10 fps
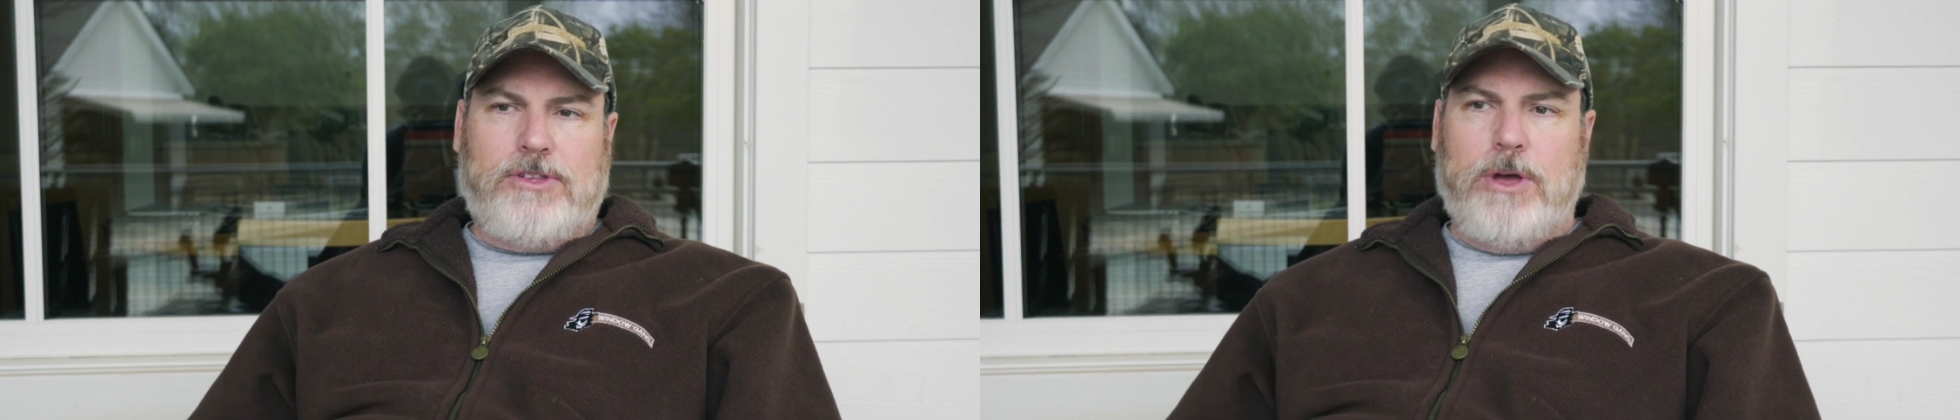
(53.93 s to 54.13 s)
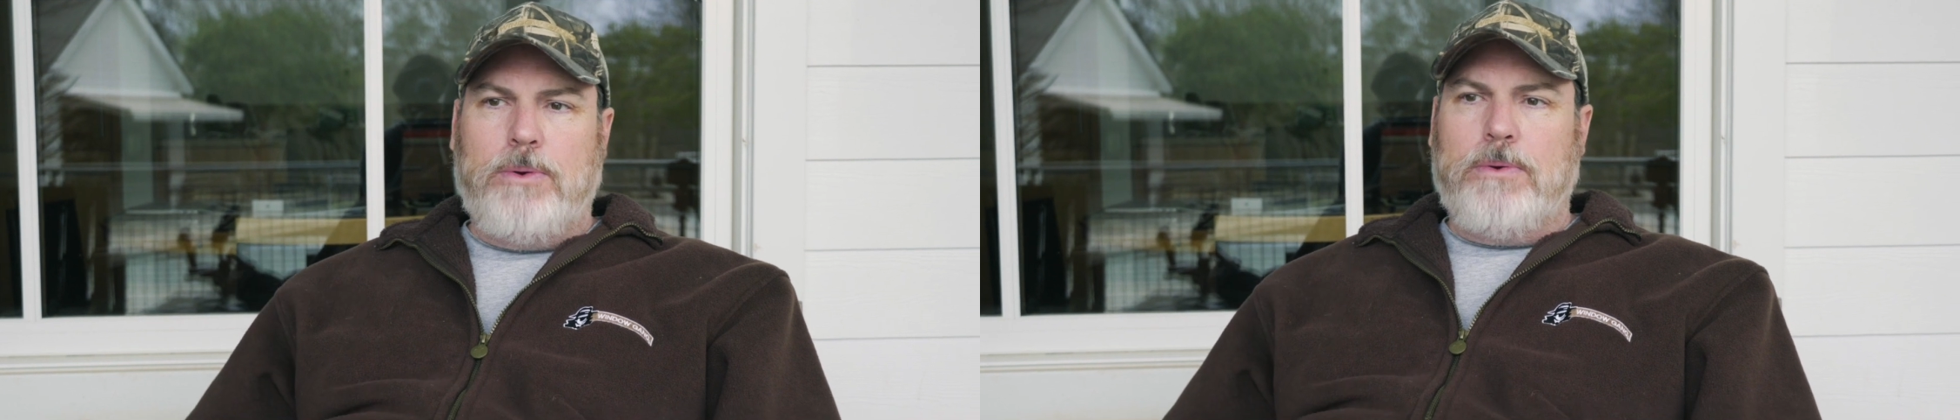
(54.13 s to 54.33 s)

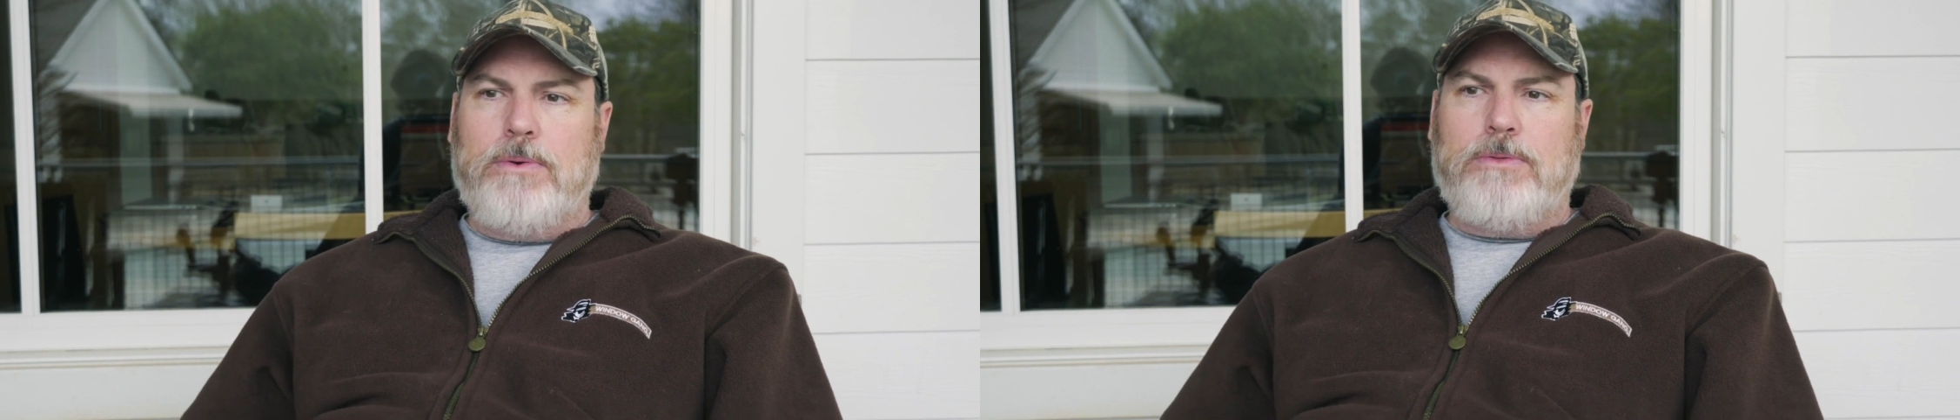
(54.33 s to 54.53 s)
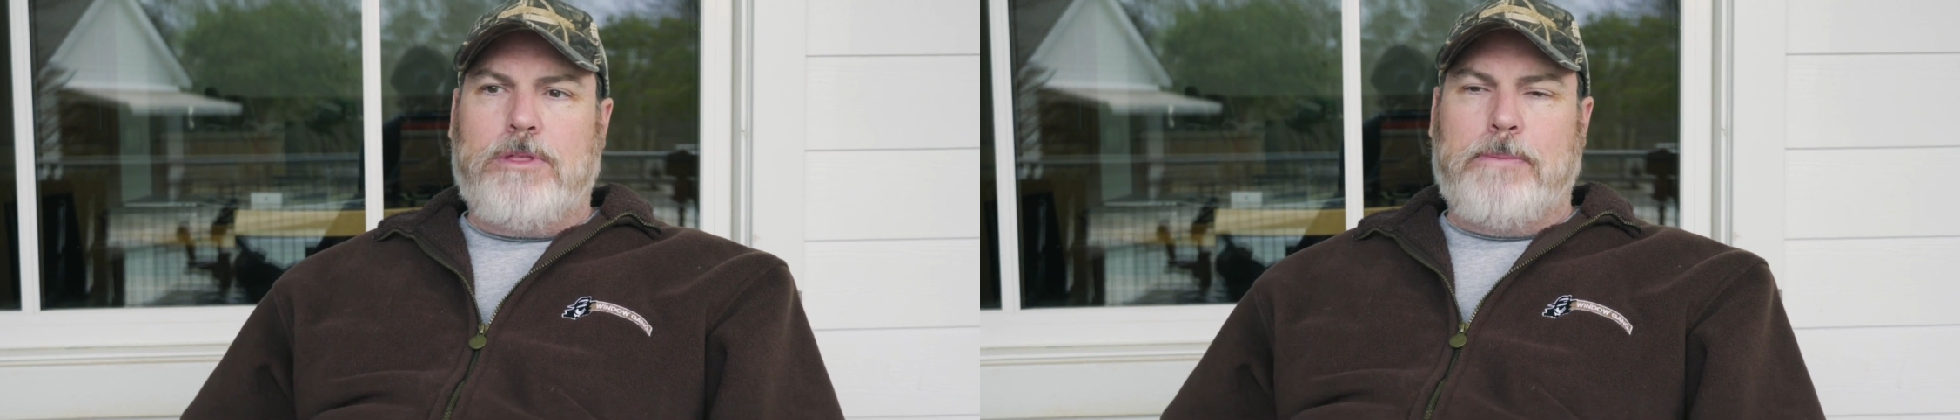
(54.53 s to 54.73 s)
So
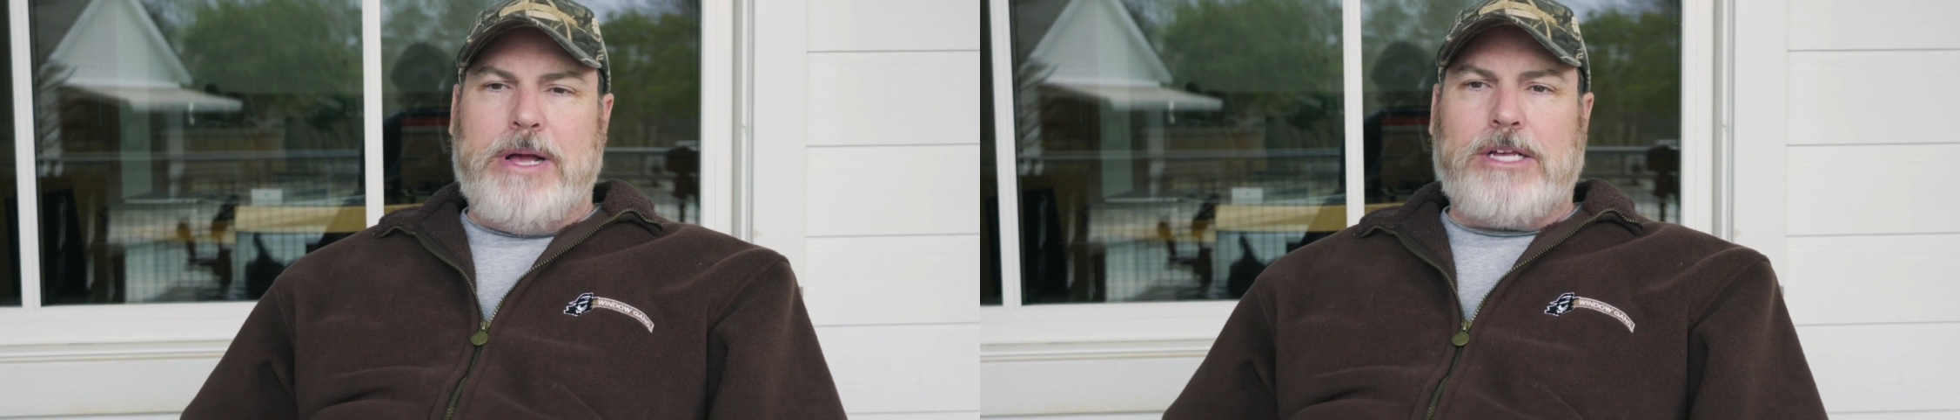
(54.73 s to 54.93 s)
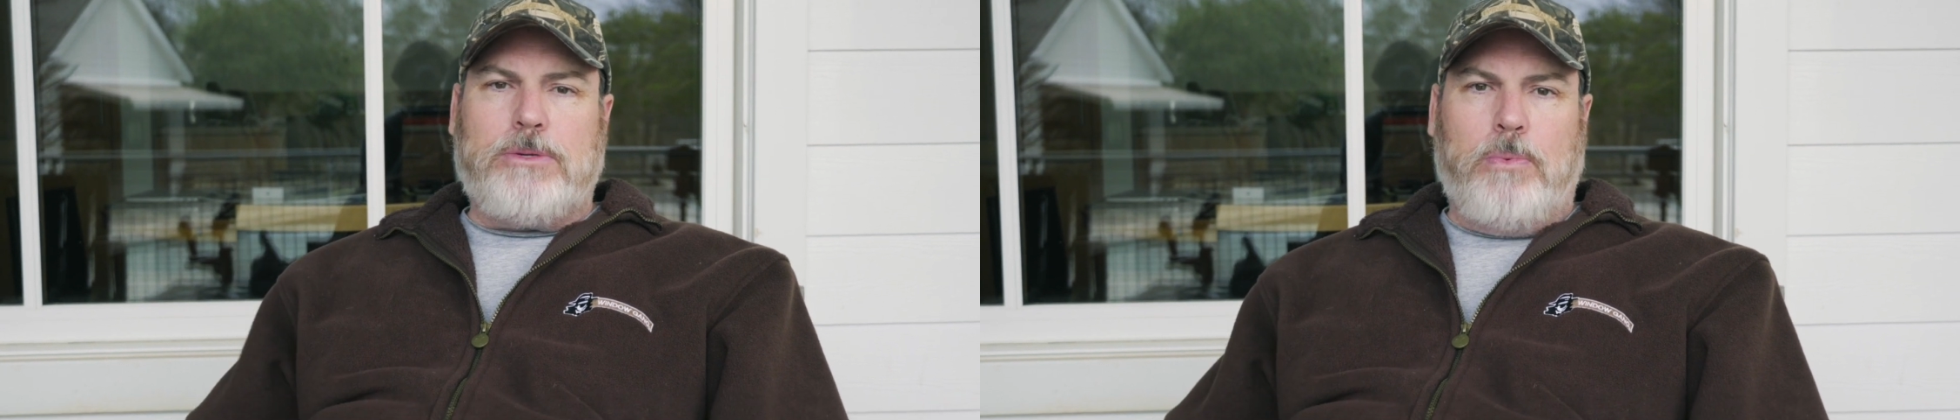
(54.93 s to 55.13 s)
the
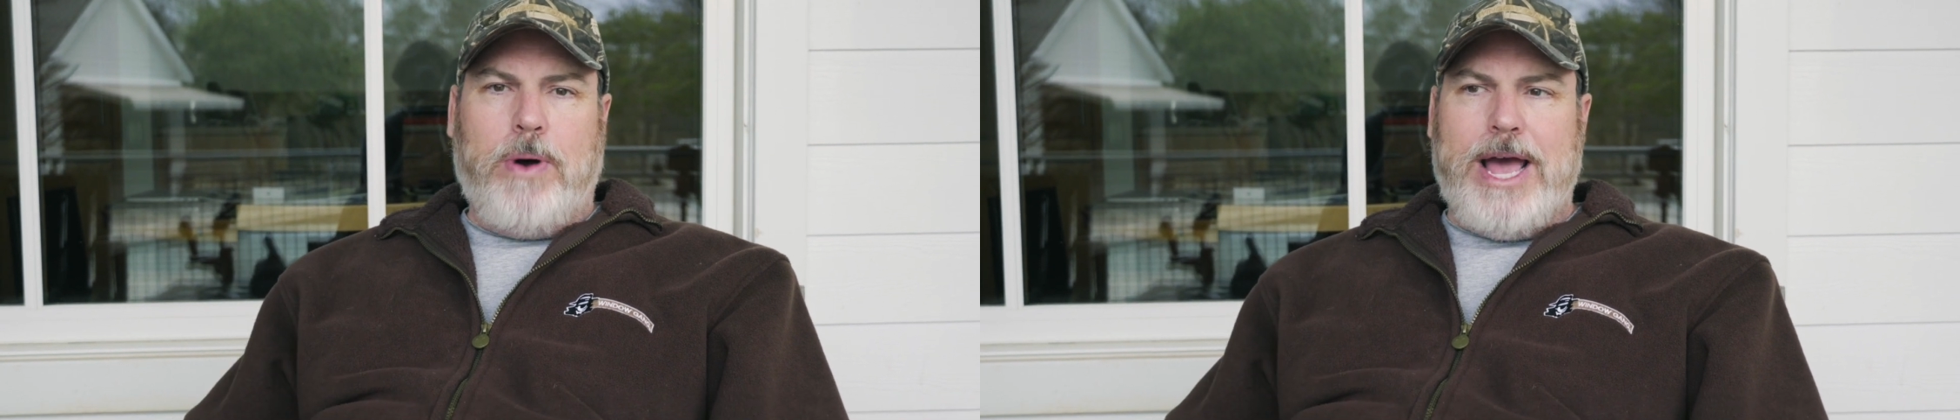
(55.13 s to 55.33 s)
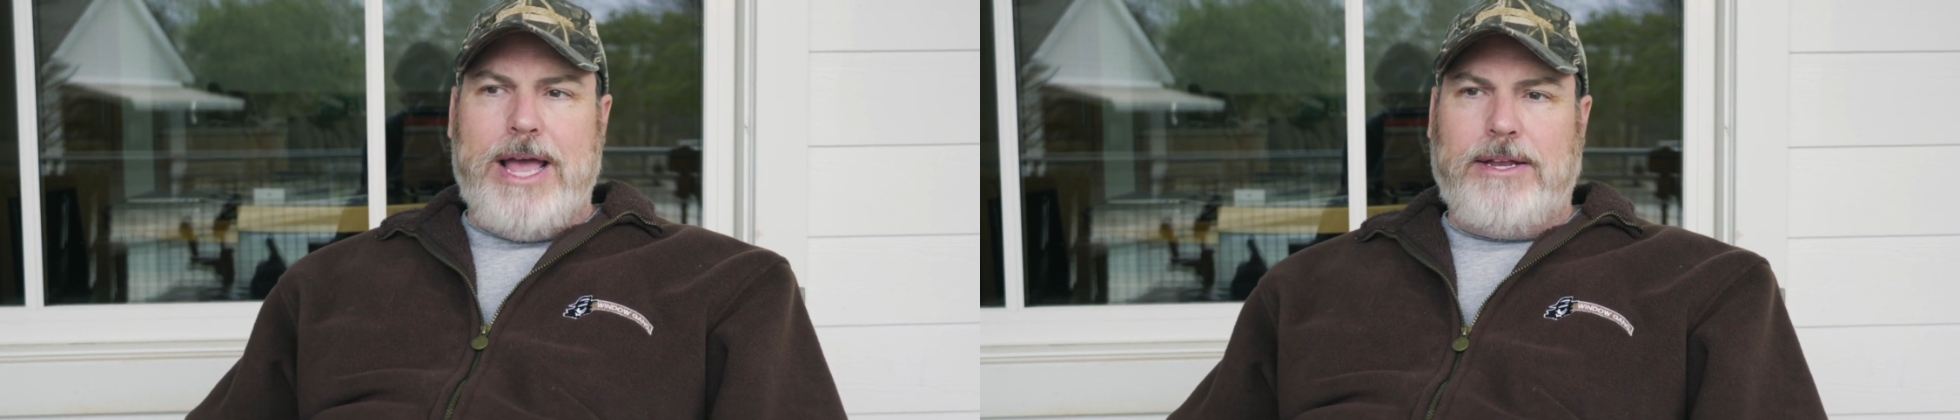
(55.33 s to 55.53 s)
best
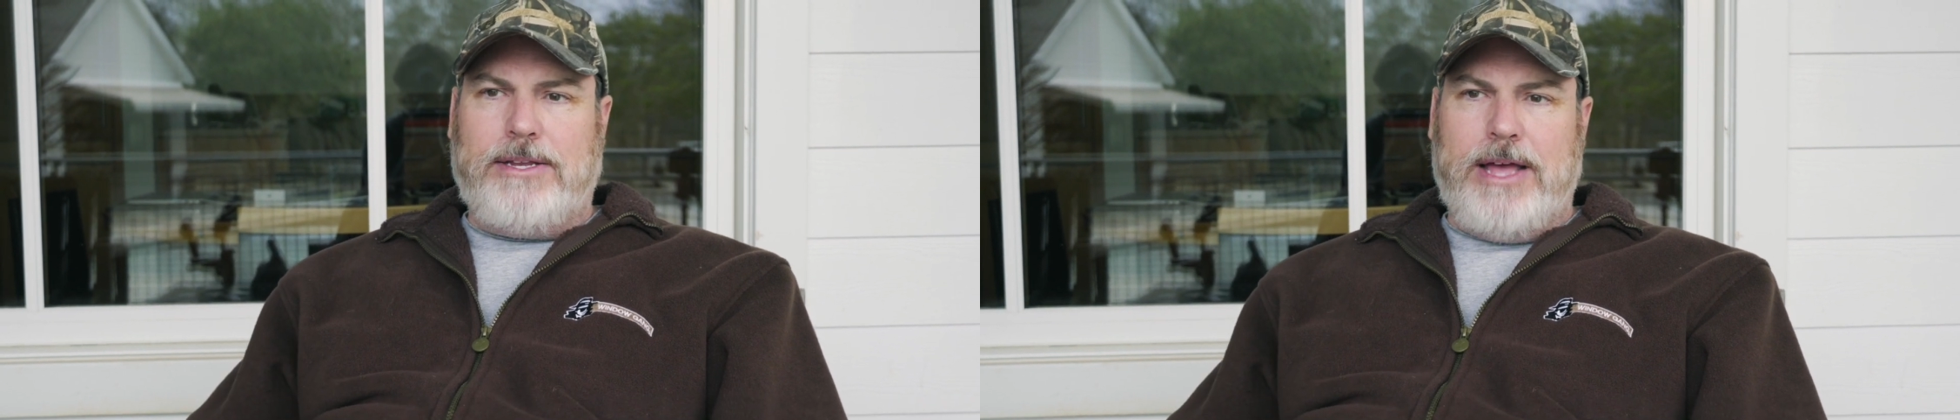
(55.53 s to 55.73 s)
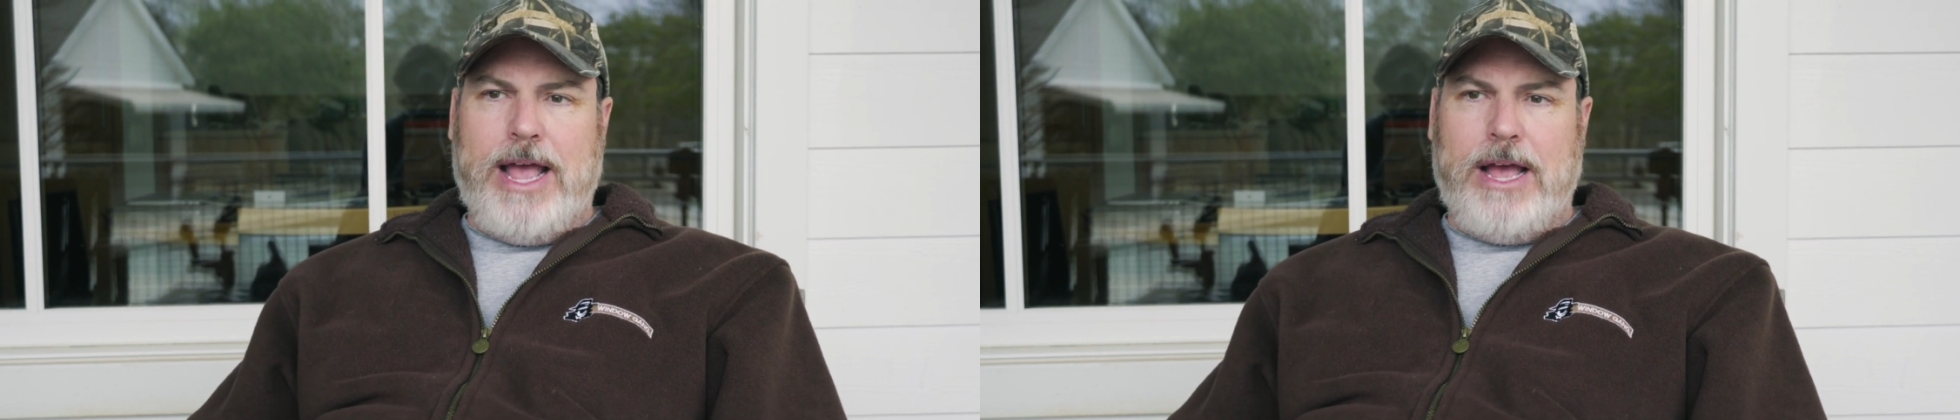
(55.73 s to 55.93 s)
way
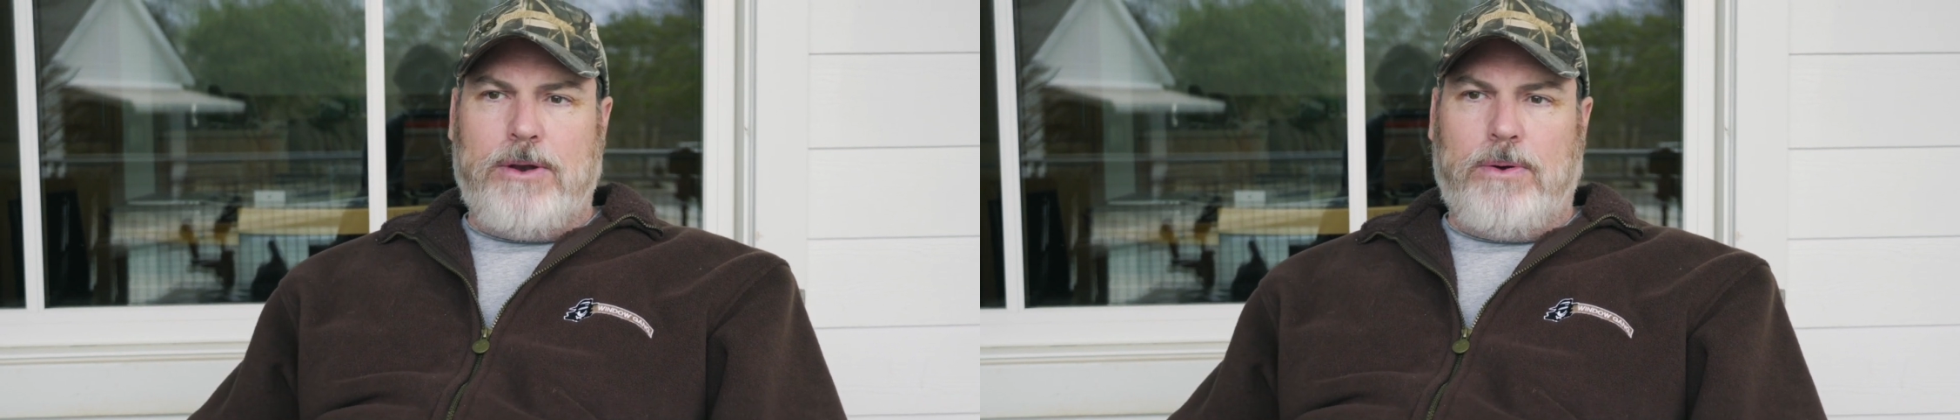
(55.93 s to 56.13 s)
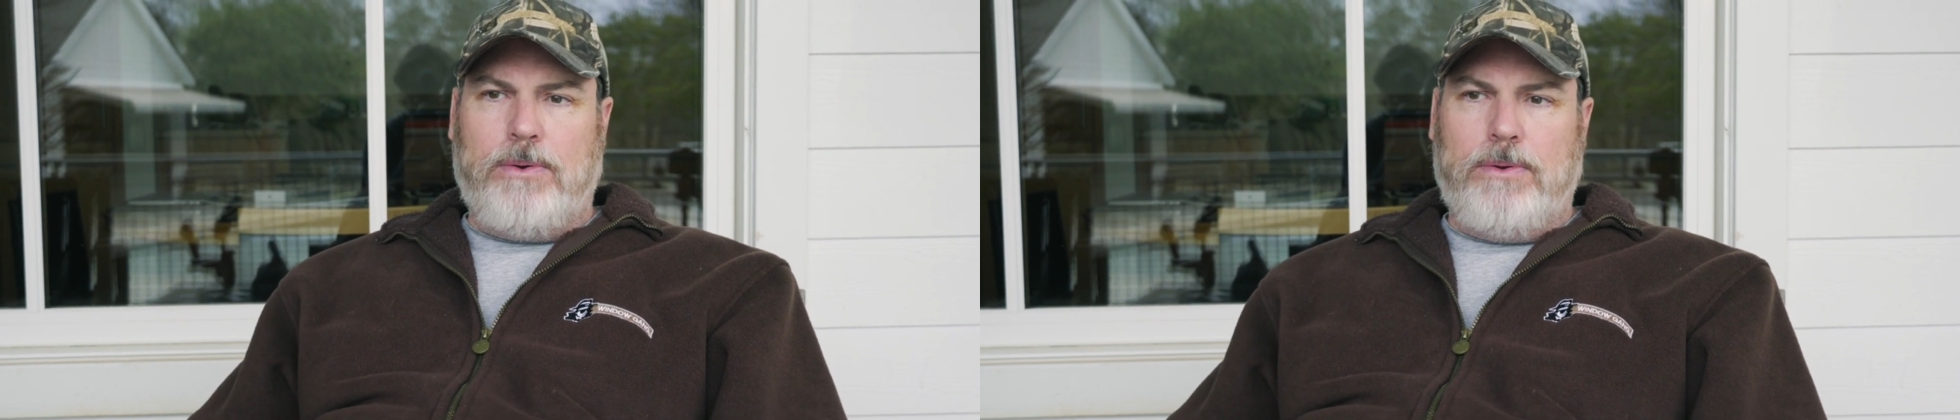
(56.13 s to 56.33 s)
to
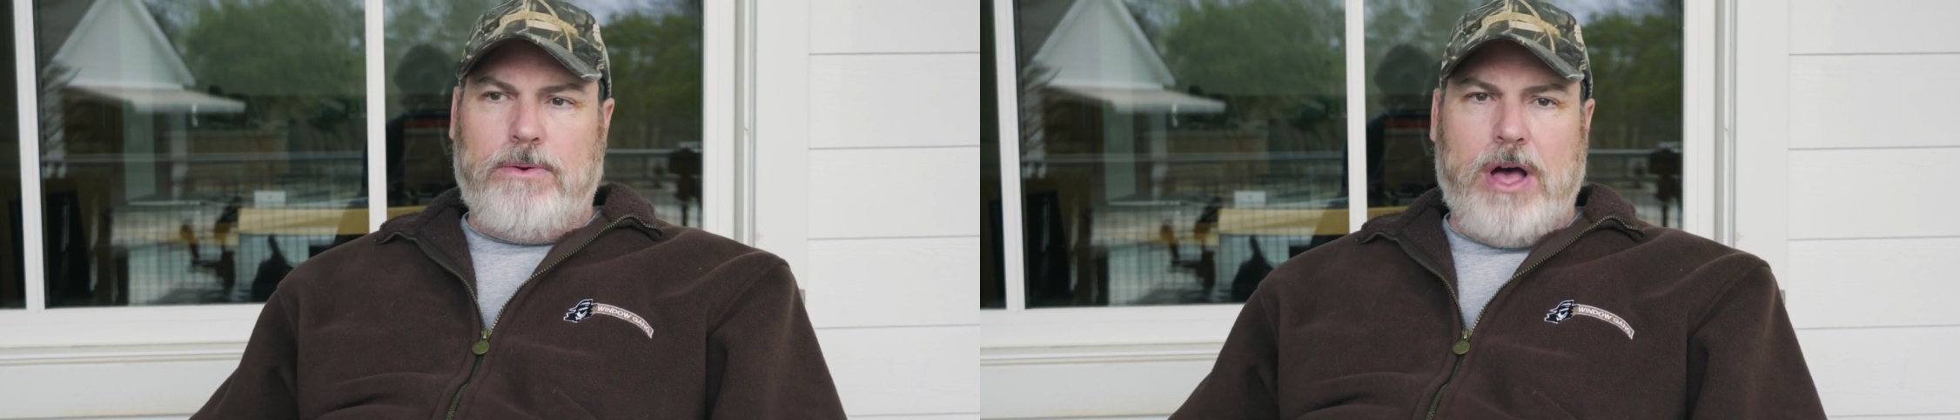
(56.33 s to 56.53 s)
handle